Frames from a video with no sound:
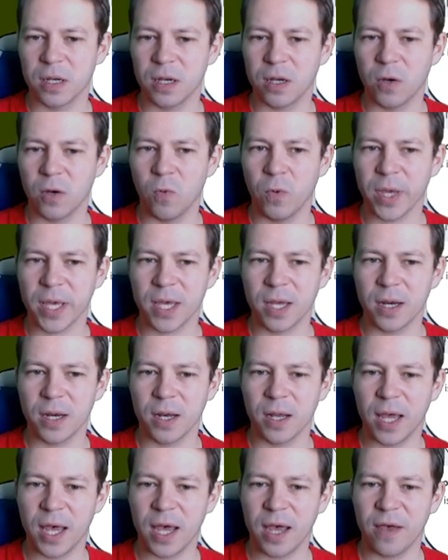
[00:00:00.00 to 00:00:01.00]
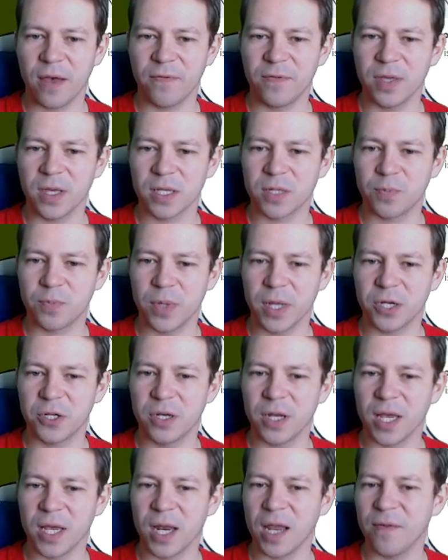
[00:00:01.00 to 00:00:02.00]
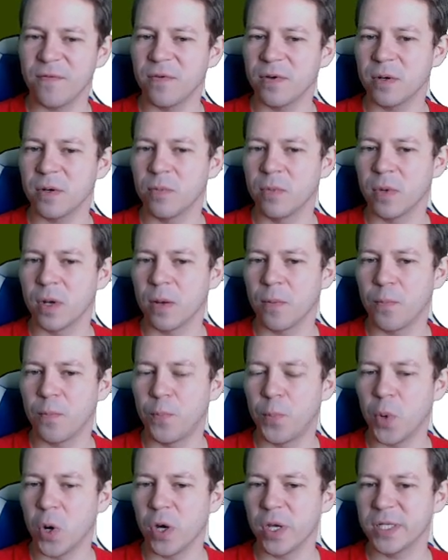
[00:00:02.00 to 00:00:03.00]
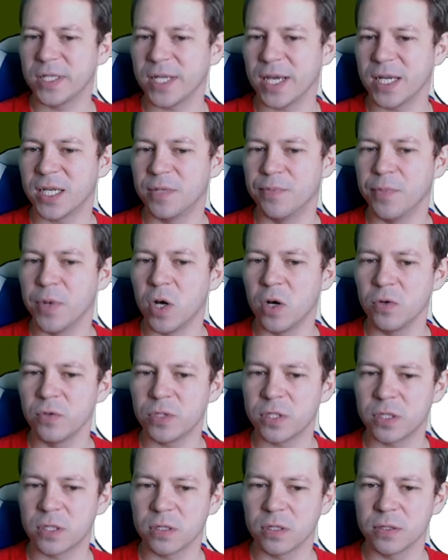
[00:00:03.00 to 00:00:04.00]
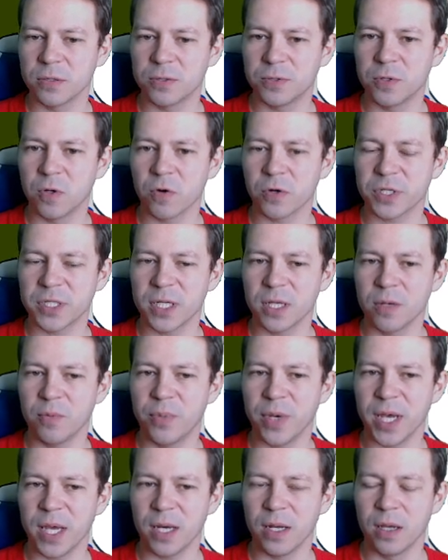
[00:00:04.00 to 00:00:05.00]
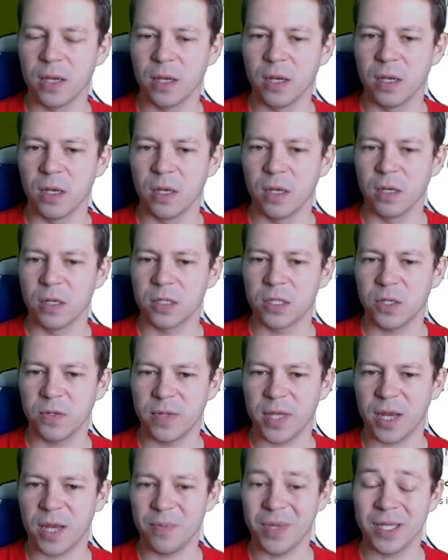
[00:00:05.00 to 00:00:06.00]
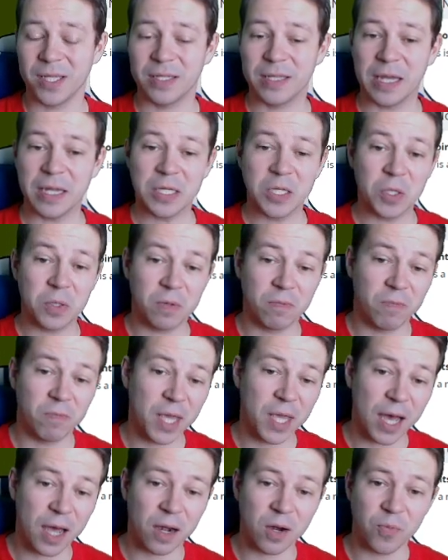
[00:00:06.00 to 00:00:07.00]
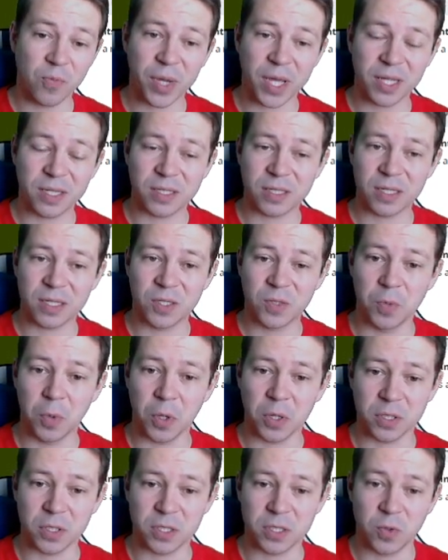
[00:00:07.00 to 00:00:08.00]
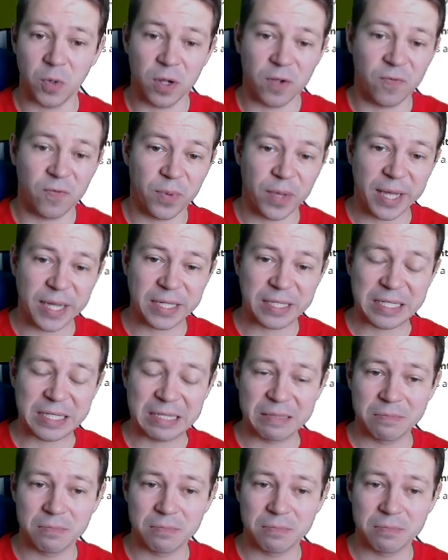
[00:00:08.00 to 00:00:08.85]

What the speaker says: We can have the explanation 11 points at most, forcing bid. So that means that the other bids is what, 12 plus?